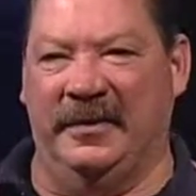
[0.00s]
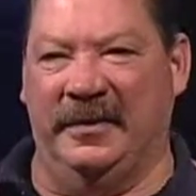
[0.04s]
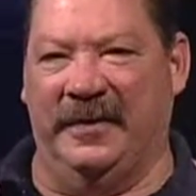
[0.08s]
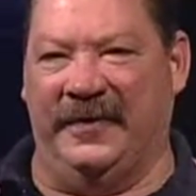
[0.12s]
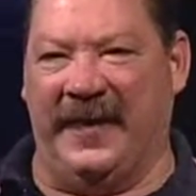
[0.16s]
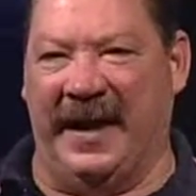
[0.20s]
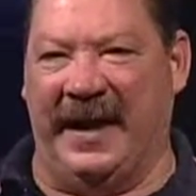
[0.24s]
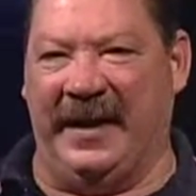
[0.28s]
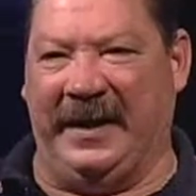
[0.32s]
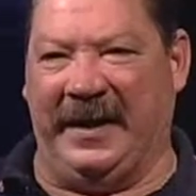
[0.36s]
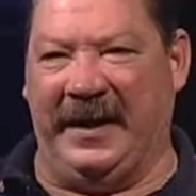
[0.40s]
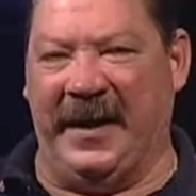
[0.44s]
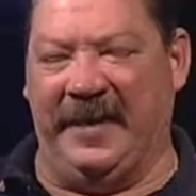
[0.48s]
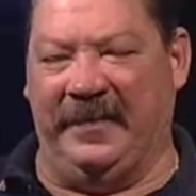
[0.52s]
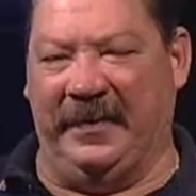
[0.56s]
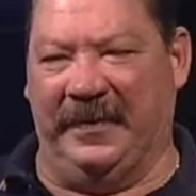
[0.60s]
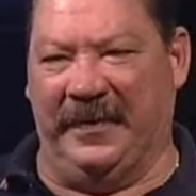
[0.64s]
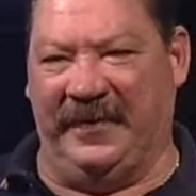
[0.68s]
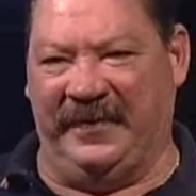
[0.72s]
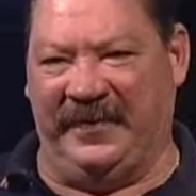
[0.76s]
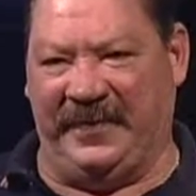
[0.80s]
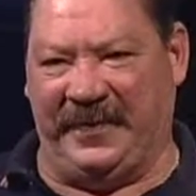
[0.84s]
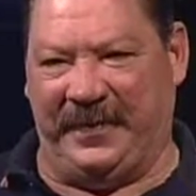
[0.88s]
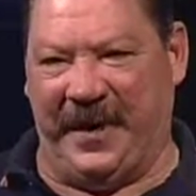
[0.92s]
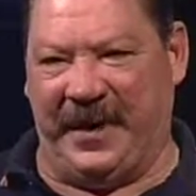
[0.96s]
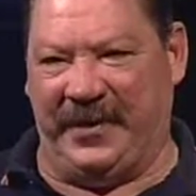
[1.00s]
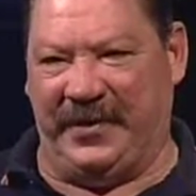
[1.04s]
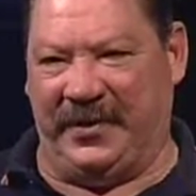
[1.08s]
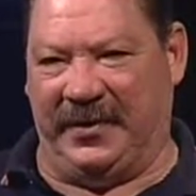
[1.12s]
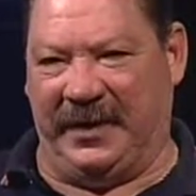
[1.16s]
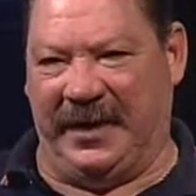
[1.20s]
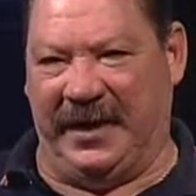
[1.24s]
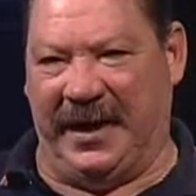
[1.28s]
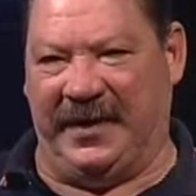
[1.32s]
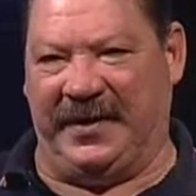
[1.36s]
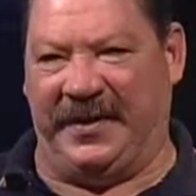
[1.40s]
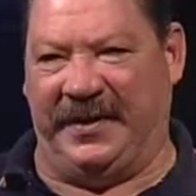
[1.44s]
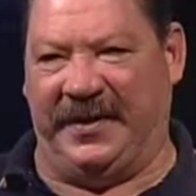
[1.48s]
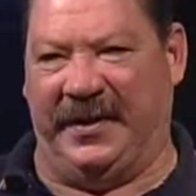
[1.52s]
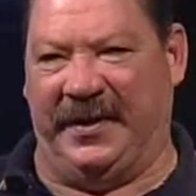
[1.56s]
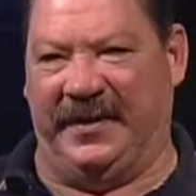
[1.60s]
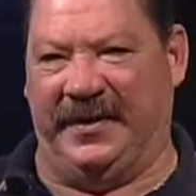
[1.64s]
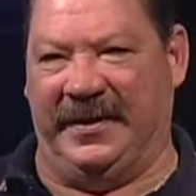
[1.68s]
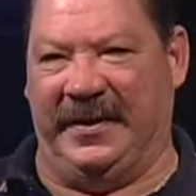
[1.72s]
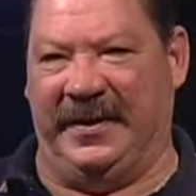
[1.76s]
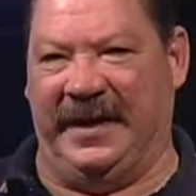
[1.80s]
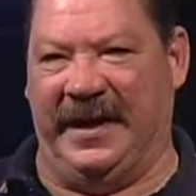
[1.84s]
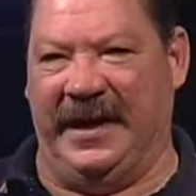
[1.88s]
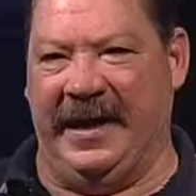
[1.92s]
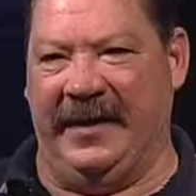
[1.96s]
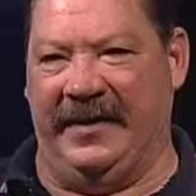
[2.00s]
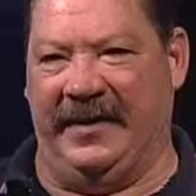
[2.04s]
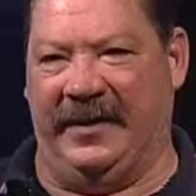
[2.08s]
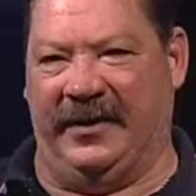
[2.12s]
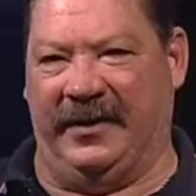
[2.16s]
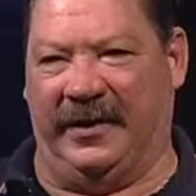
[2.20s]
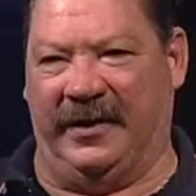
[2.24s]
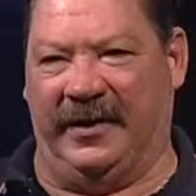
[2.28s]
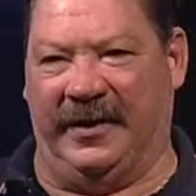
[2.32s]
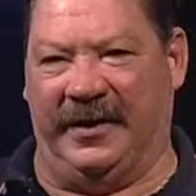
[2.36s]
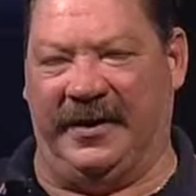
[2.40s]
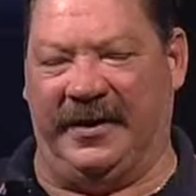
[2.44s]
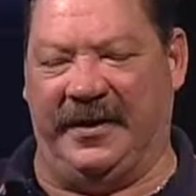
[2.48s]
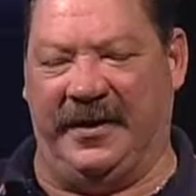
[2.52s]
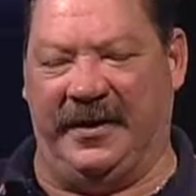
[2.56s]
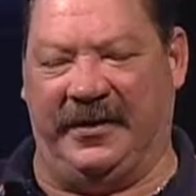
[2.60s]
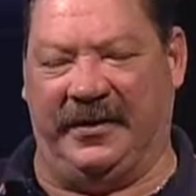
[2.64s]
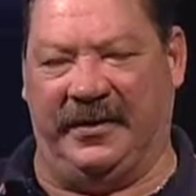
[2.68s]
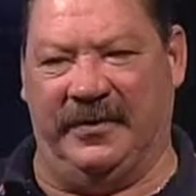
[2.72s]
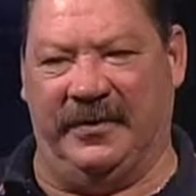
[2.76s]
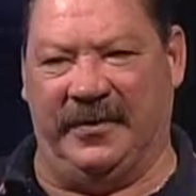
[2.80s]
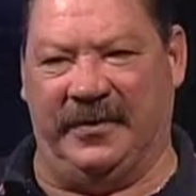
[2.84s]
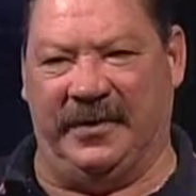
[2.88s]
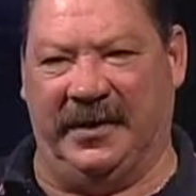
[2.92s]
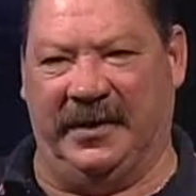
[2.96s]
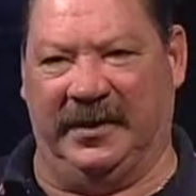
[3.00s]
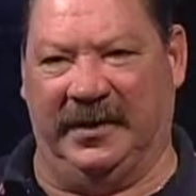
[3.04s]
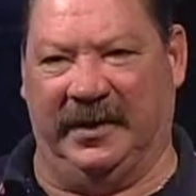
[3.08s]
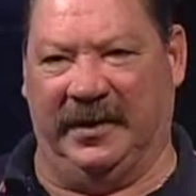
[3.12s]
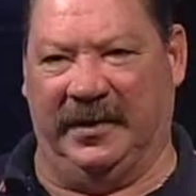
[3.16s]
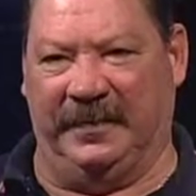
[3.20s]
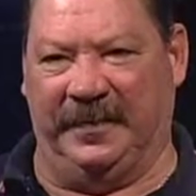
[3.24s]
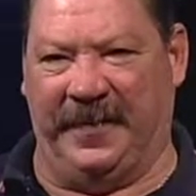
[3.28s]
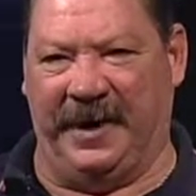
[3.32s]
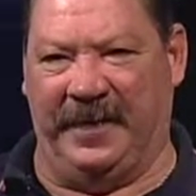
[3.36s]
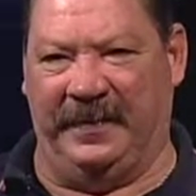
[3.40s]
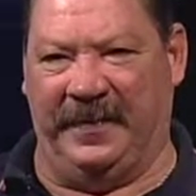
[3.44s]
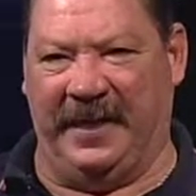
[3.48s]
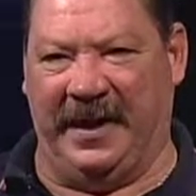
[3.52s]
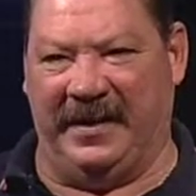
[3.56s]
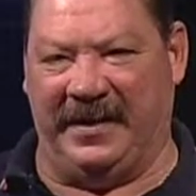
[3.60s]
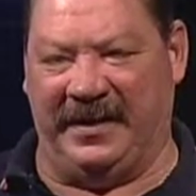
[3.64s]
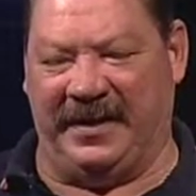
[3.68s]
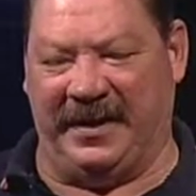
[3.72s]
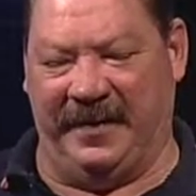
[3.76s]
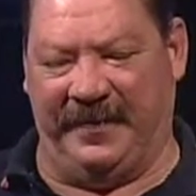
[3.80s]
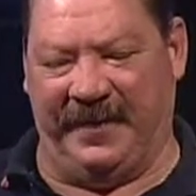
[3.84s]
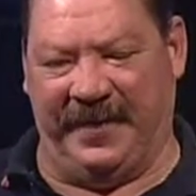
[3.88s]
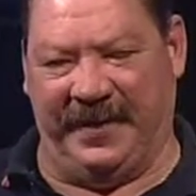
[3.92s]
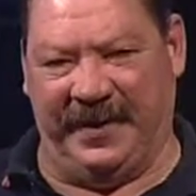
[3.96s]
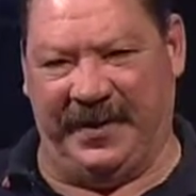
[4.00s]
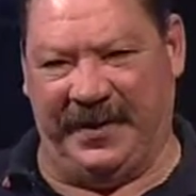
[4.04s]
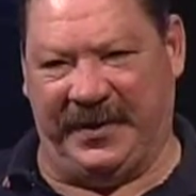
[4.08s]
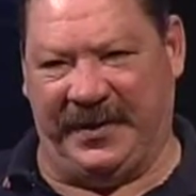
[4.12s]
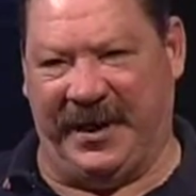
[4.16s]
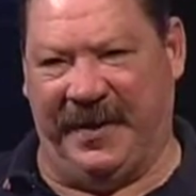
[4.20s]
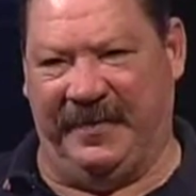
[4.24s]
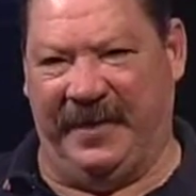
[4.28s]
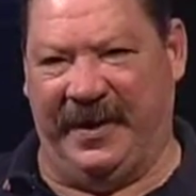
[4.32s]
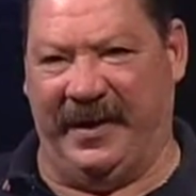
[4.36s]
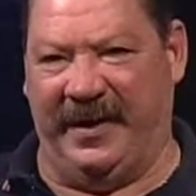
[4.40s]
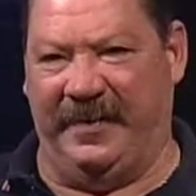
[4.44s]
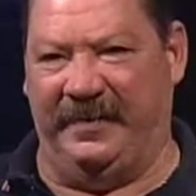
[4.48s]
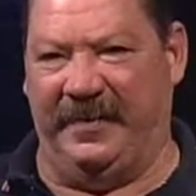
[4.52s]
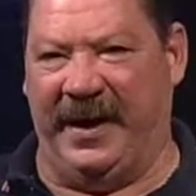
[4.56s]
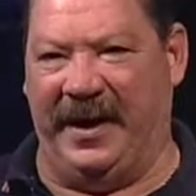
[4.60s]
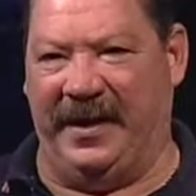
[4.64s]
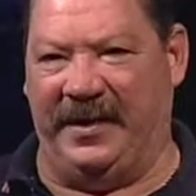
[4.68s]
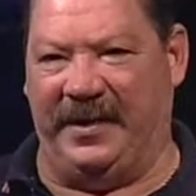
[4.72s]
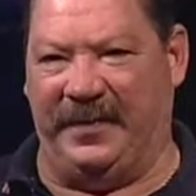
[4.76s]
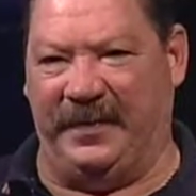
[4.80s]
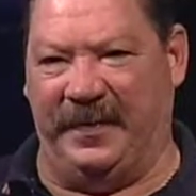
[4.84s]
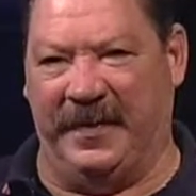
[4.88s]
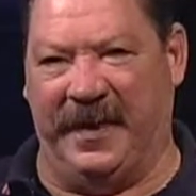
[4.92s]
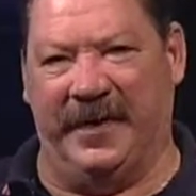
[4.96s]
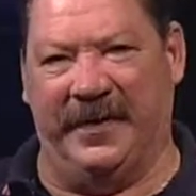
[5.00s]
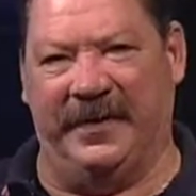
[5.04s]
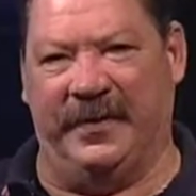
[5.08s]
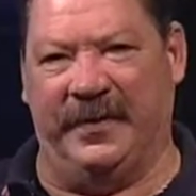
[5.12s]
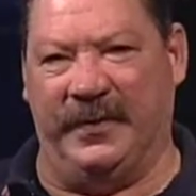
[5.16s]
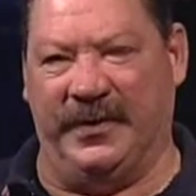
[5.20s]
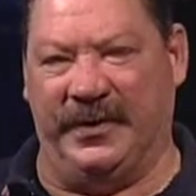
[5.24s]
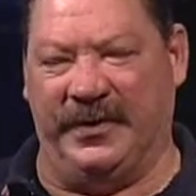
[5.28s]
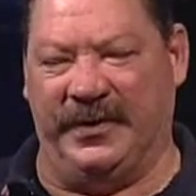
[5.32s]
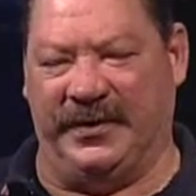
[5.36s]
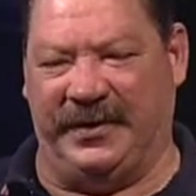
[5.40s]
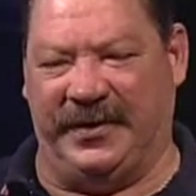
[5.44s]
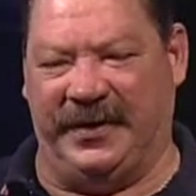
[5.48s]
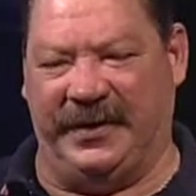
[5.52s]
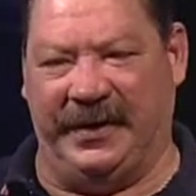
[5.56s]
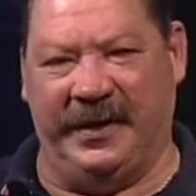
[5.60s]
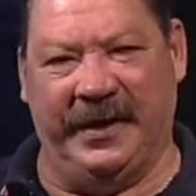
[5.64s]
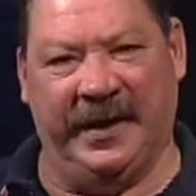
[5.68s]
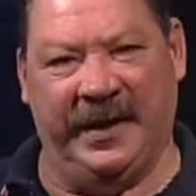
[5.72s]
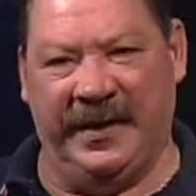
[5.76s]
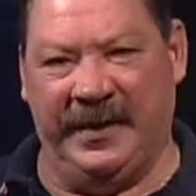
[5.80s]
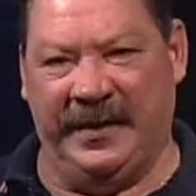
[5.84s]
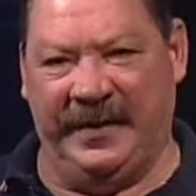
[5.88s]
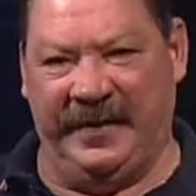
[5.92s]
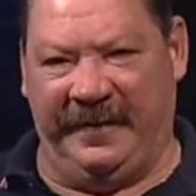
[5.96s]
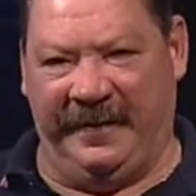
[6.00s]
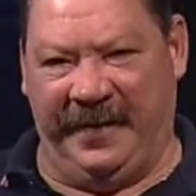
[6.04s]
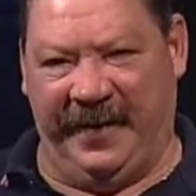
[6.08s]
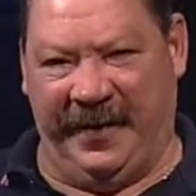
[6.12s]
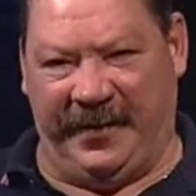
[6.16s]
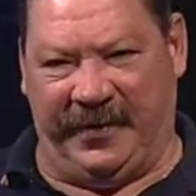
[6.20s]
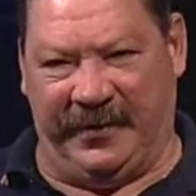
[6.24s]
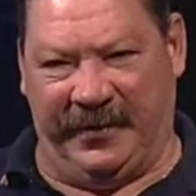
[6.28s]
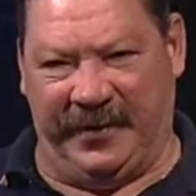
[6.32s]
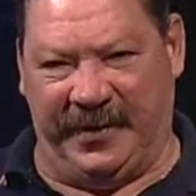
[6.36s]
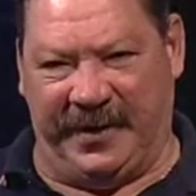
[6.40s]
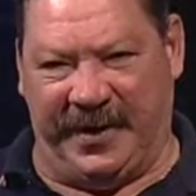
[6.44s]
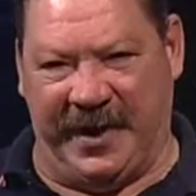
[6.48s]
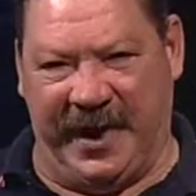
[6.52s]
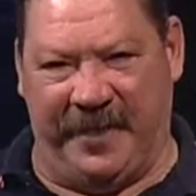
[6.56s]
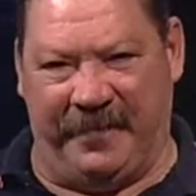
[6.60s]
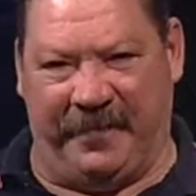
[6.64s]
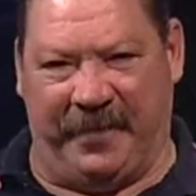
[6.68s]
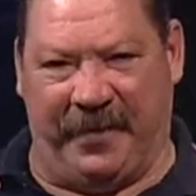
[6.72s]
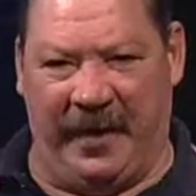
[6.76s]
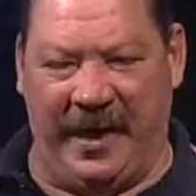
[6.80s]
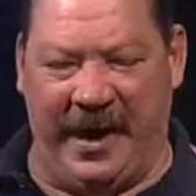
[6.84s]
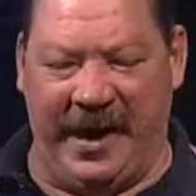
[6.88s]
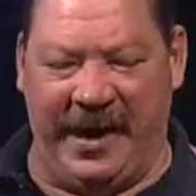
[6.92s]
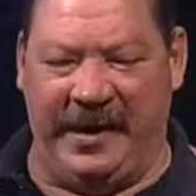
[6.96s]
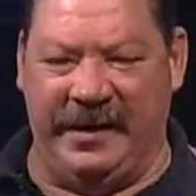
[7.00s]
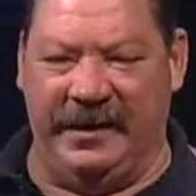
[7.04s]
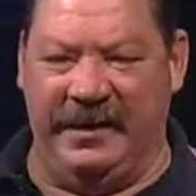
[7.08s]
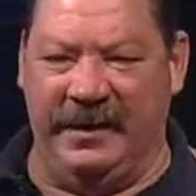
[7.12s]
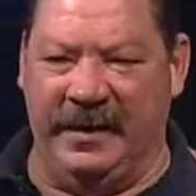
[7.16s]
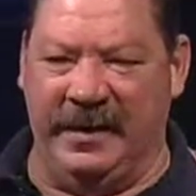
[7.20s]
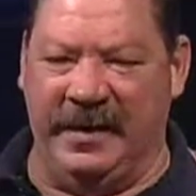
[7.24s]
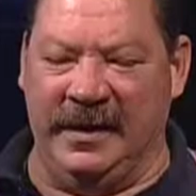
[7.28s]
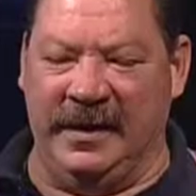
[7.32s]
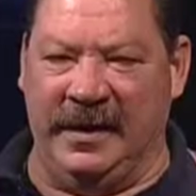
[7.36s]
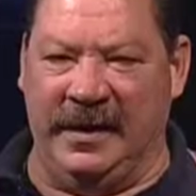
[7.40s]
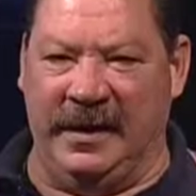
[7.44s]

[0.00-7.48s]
We've got a couple of special guests on today. They're going to talk to us a little bit about something that's coming up next month, which is the Veterans Day Parade.